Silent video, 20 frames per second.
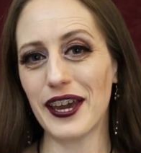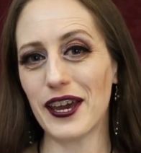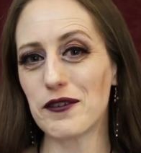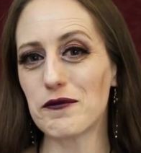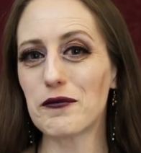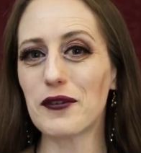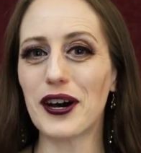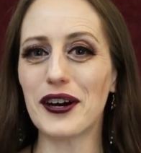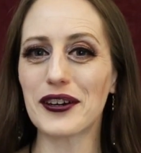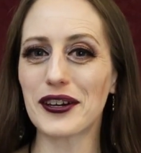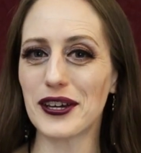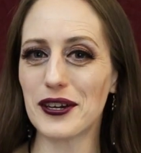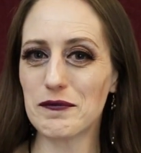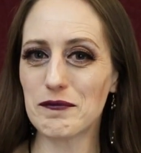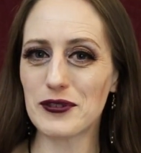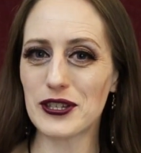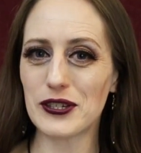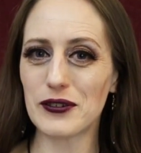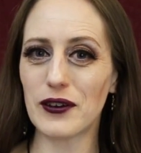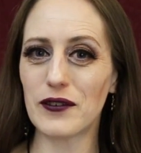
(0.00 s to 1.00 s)
and
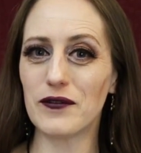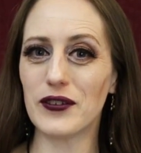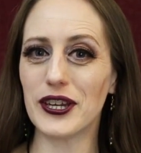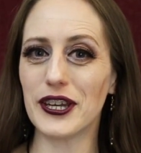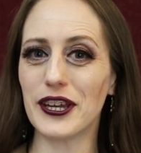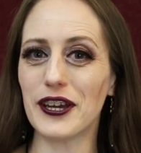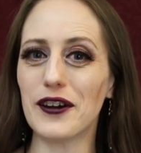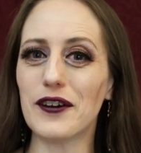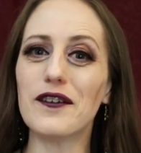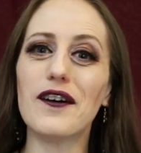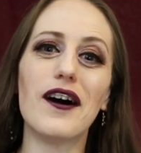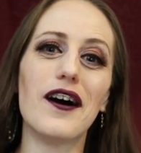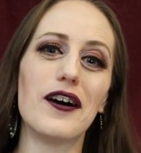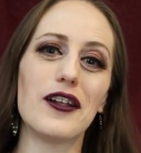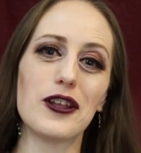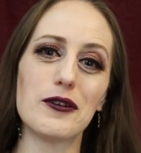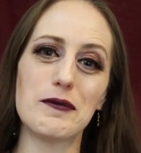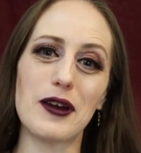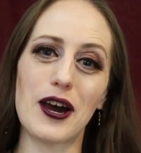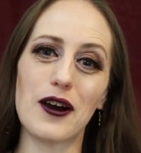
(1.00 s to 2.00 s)
welcome to a video
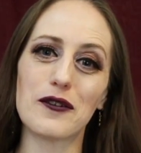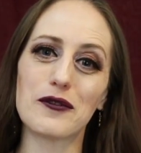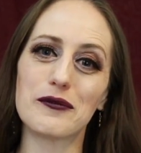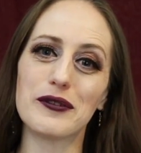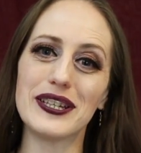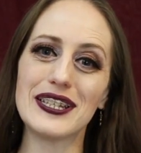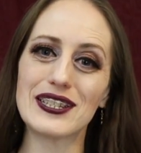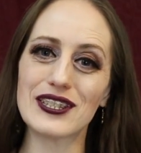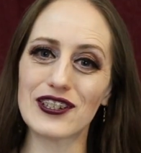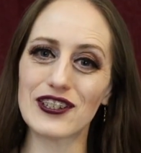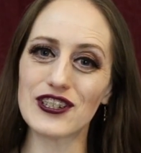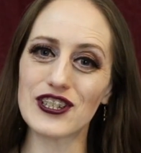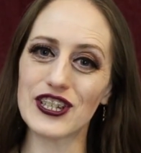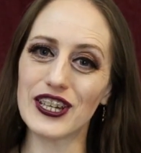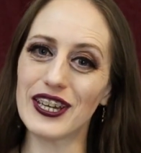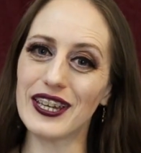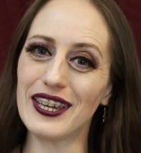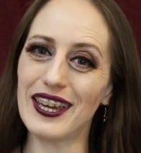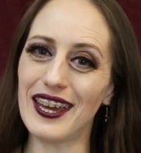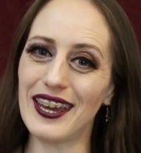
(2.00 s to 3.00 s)
all about
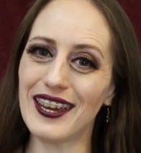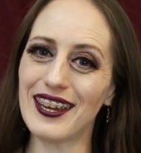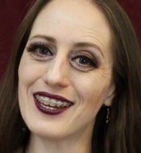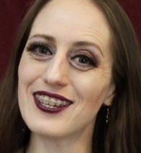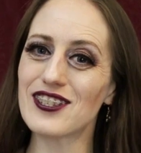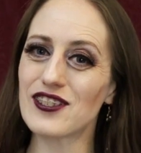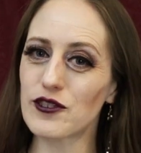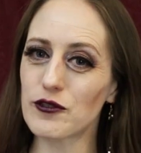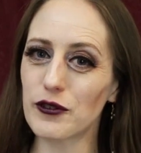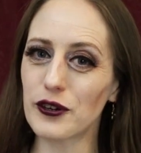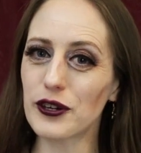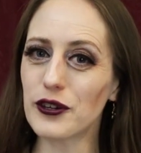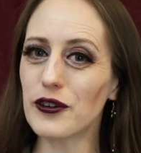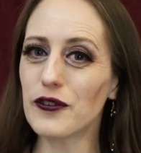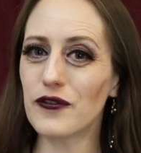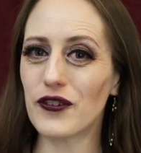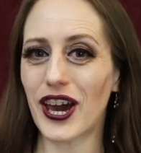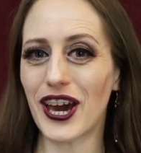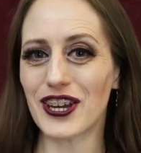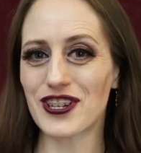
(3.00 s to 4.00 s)
researching a historical
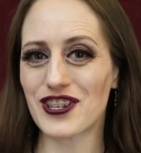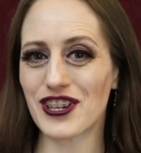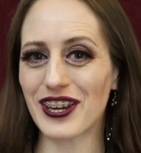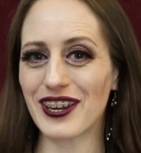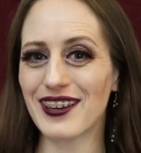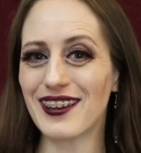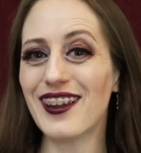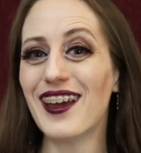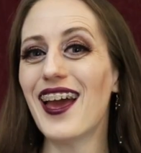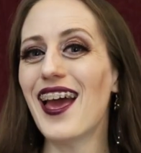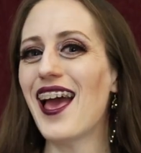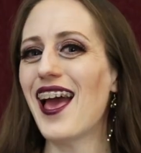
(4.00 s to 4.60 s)
fashion